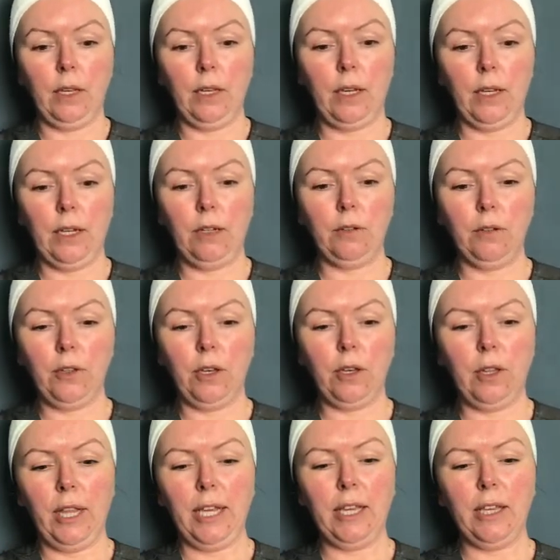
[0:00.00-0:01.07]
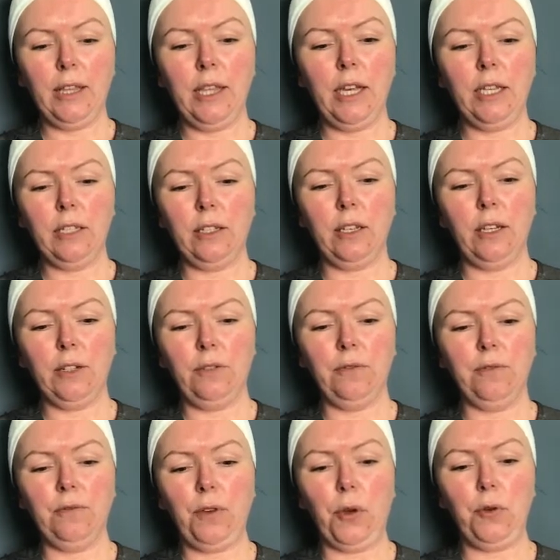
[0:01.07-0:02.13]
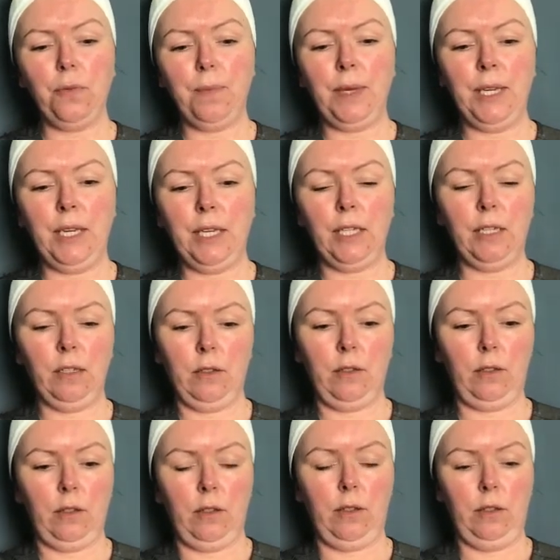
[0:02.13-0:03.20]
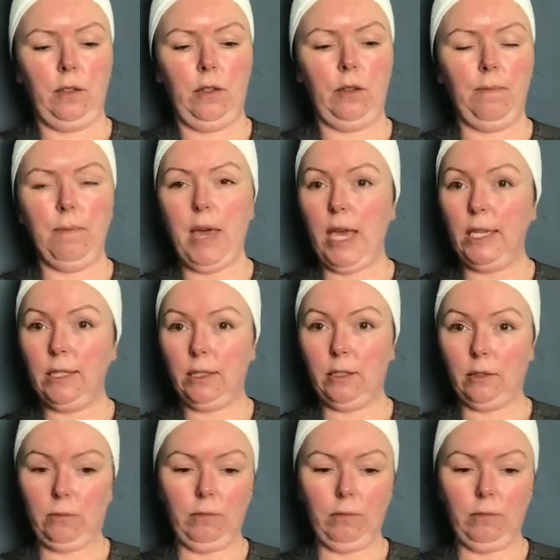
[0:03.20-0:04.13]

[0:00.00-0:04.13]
and it will go like a nice kind of foamy paste.